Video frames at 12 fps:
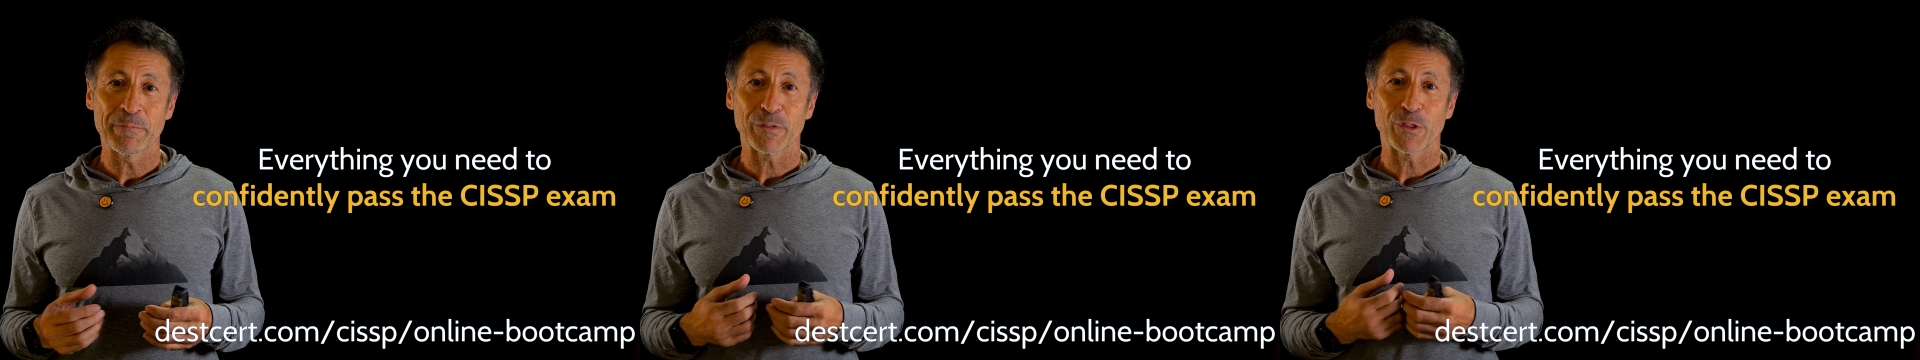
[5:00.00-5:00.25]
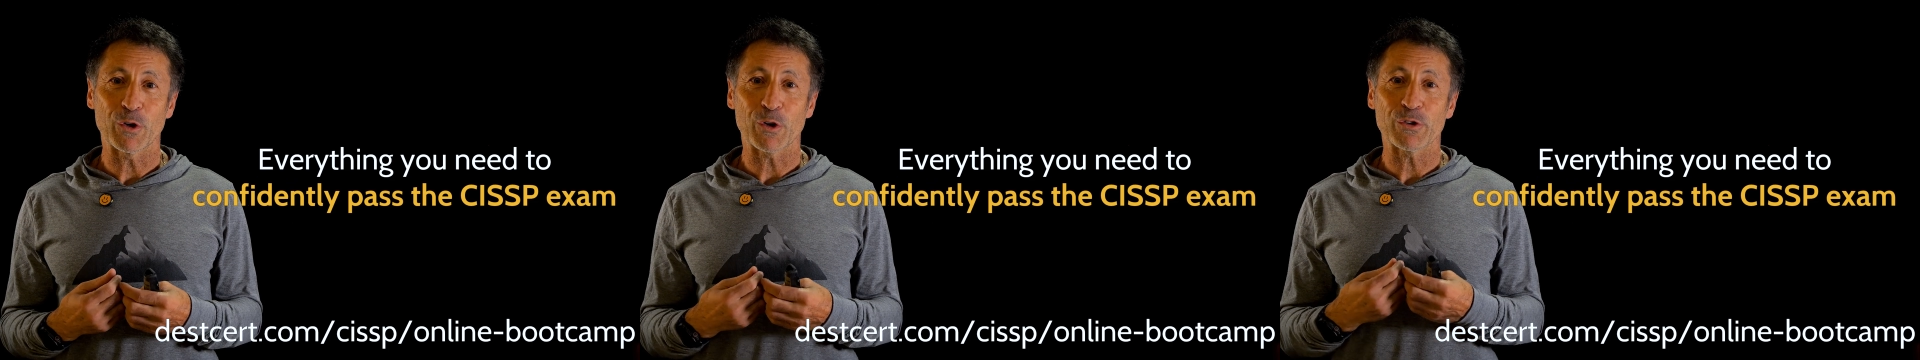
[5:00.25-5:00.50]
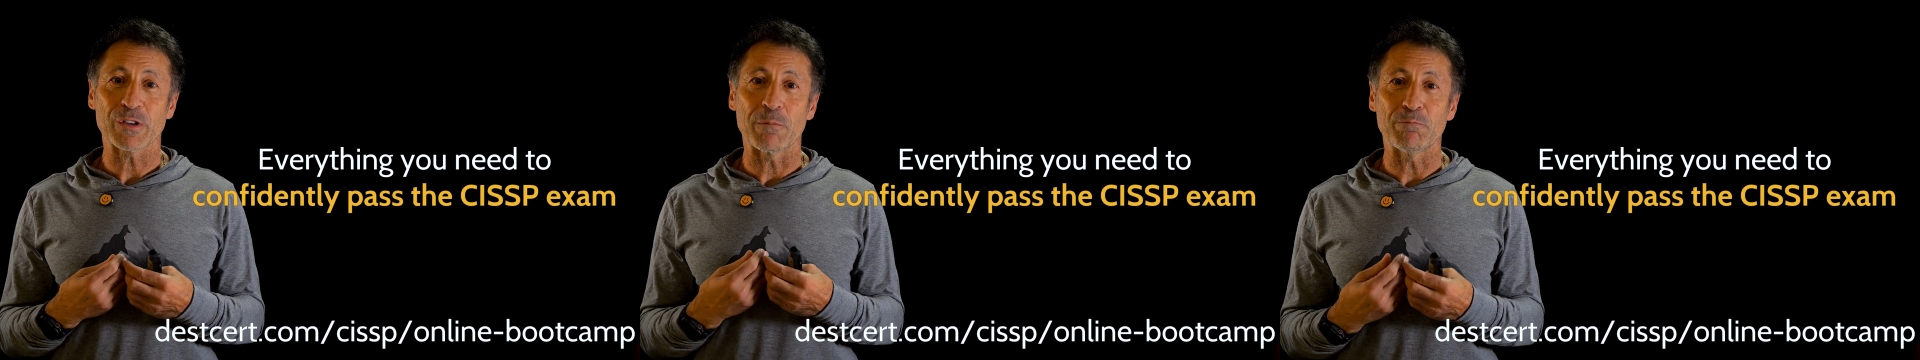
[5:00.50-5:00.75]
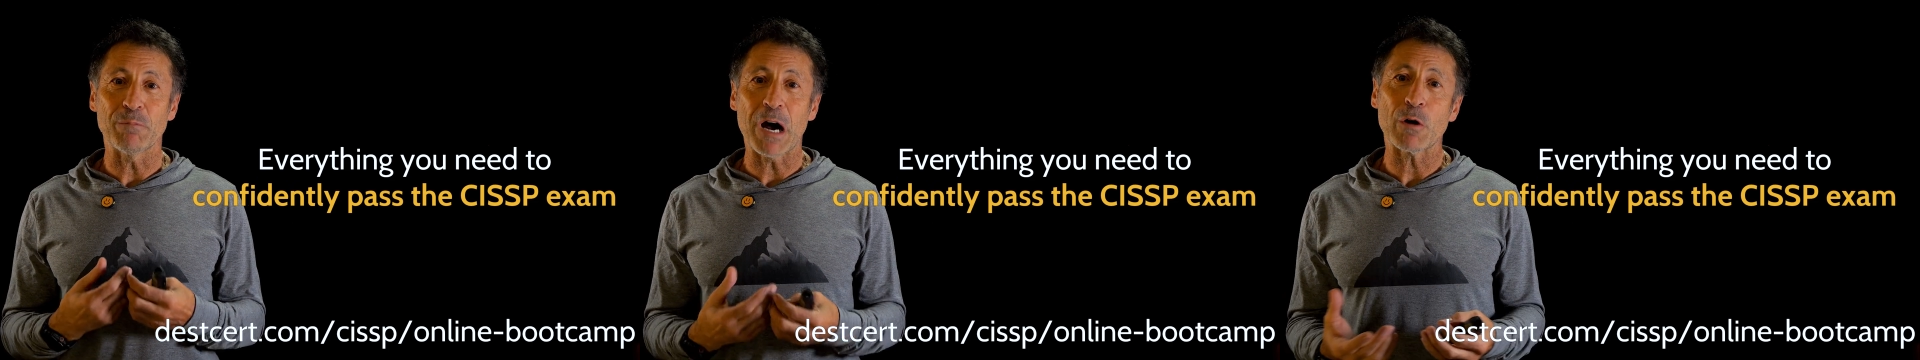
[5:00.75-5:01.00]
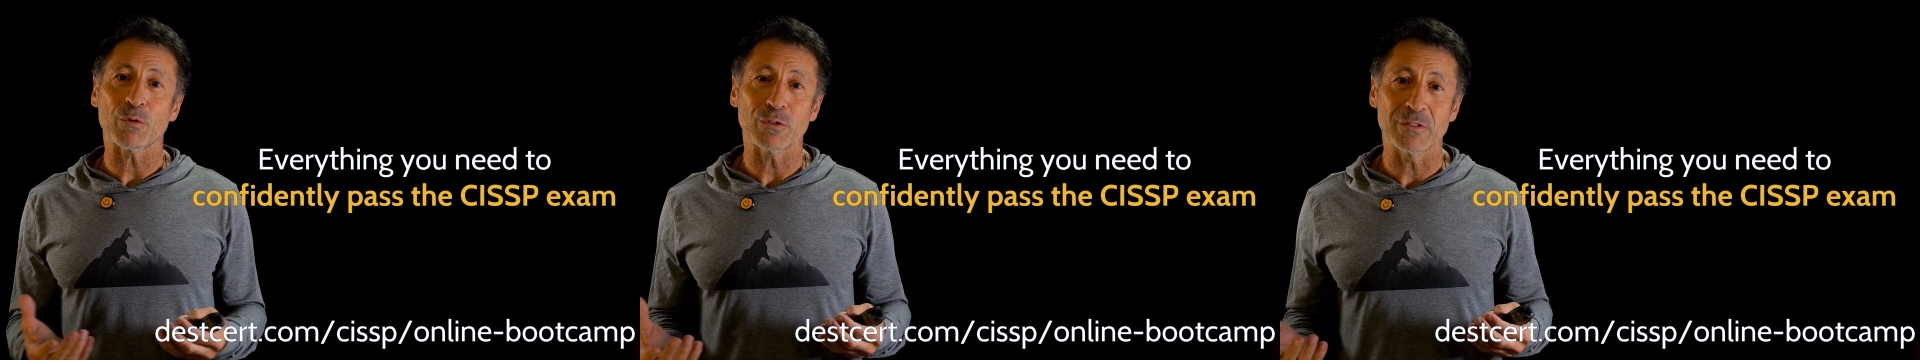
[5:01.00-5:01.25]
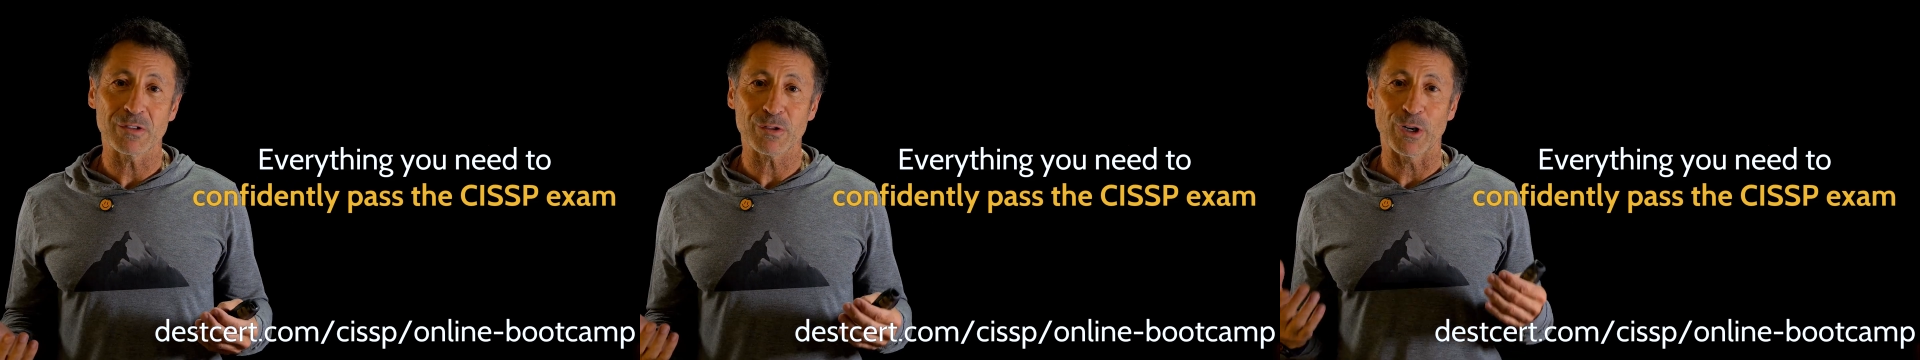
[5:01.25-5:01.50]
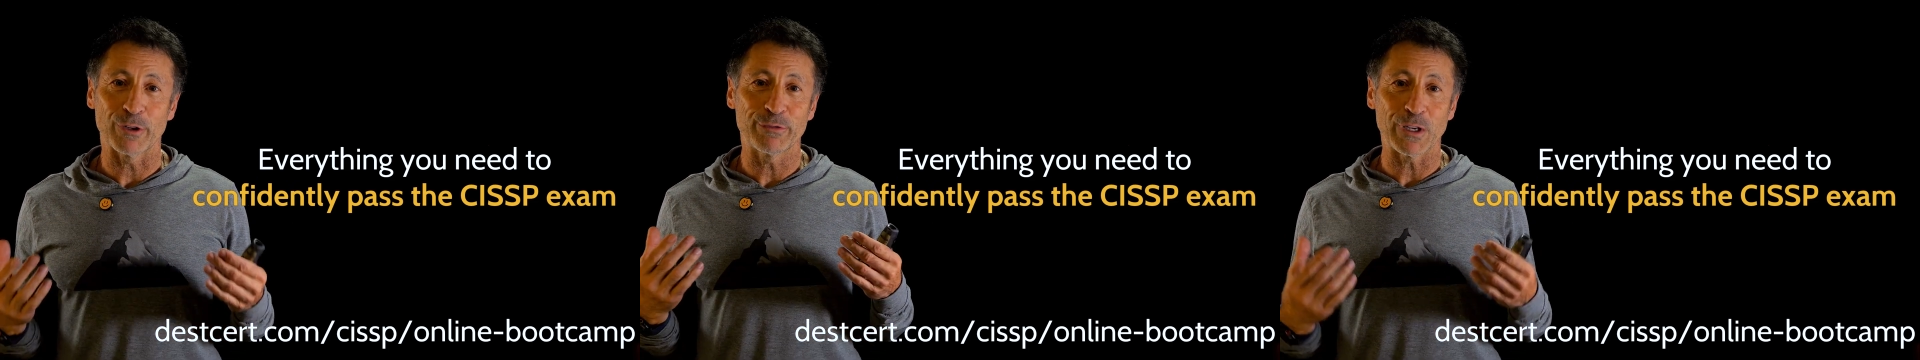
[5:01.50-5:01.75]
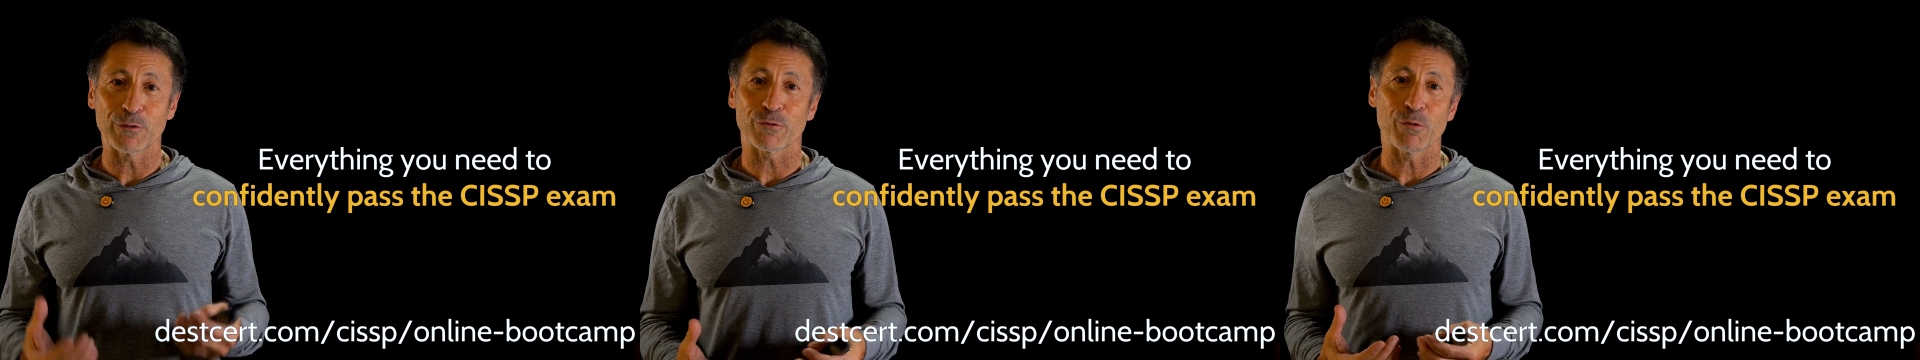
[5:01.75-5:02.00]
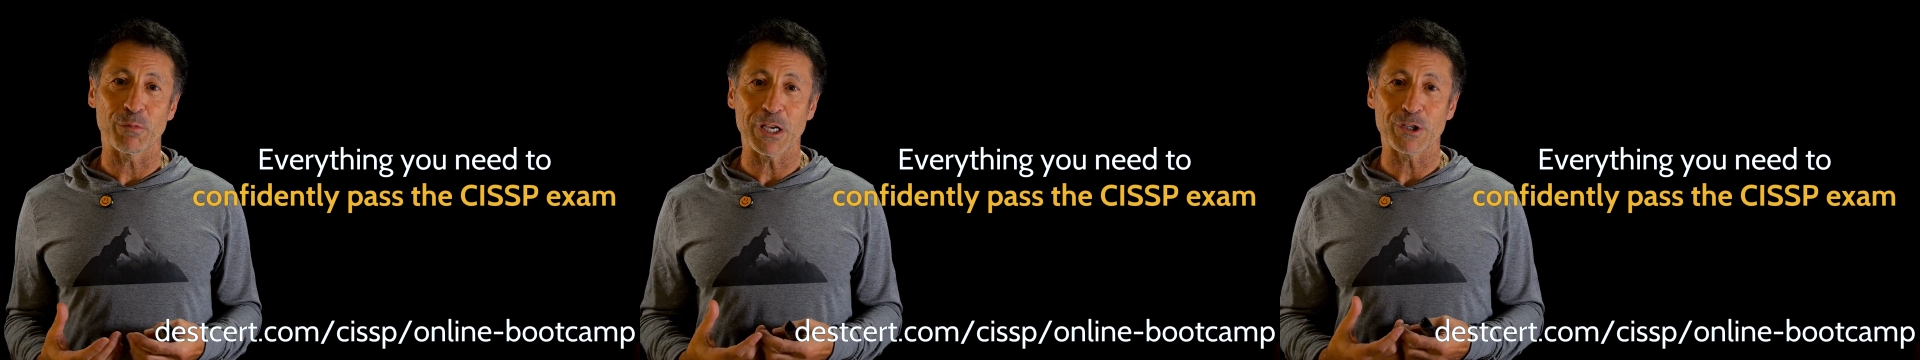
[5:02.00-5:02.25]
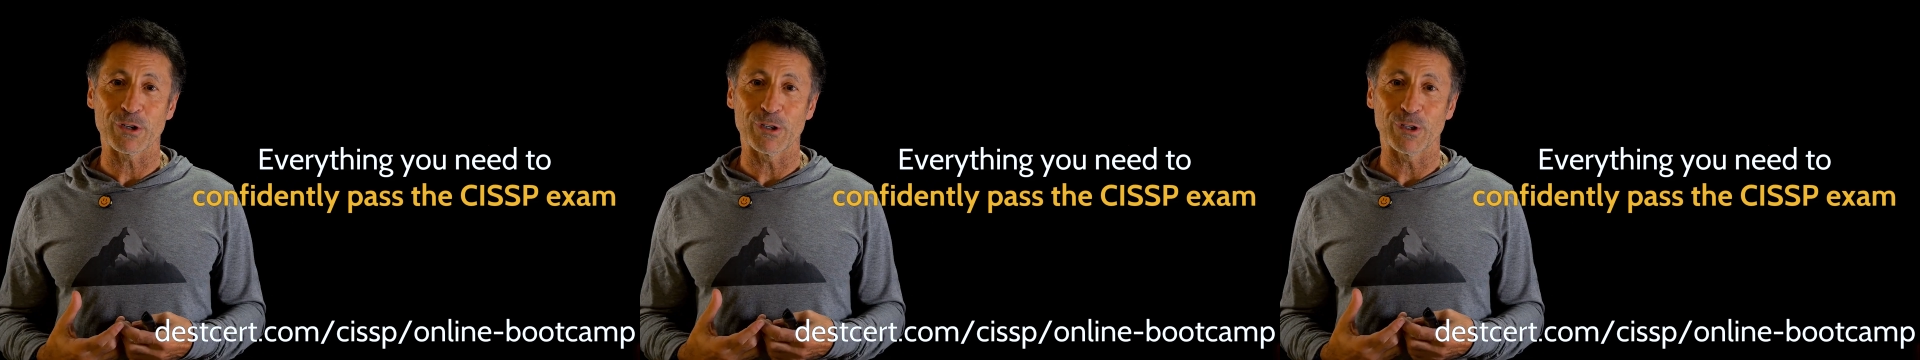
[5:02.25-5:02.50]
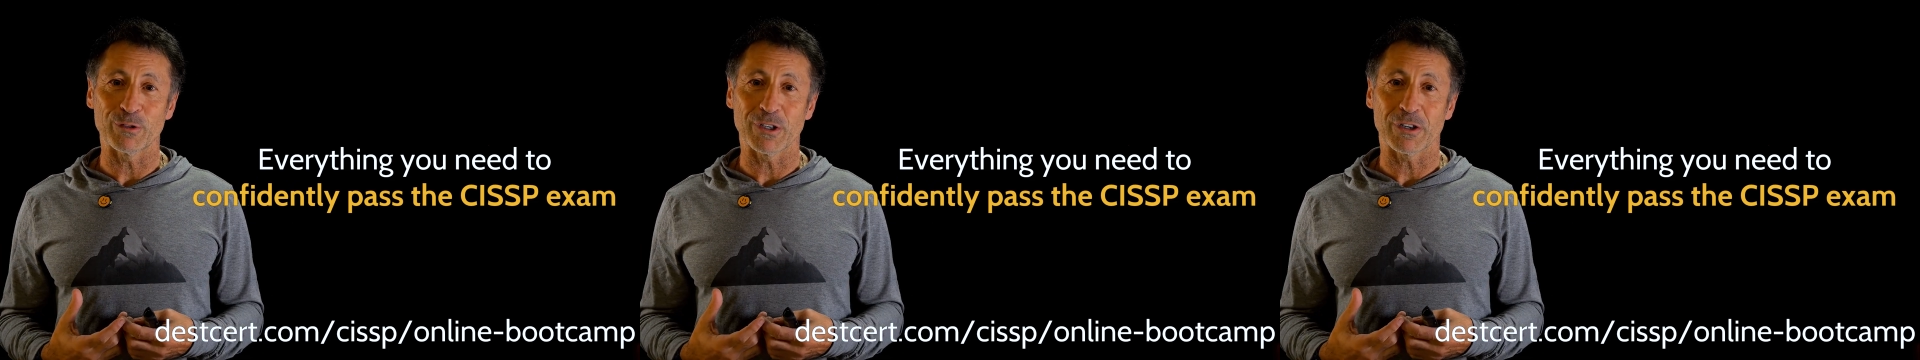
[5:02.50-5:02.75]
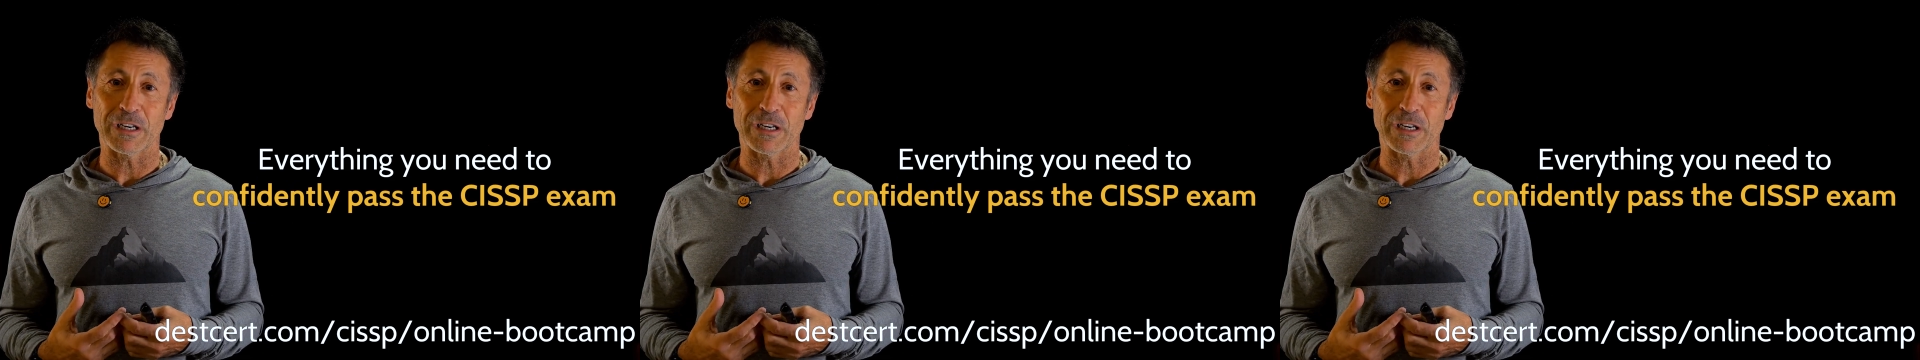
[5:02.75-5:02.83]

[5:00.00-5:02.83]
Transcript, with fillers: There's mountains of information out there,